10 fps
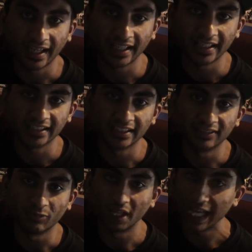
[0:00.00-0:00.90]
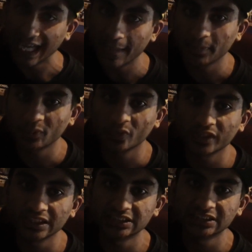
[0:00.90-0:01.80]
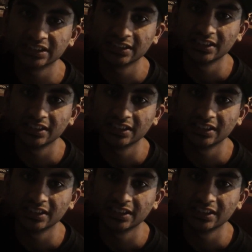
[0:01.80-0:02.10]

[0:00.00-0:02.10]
And what happened was,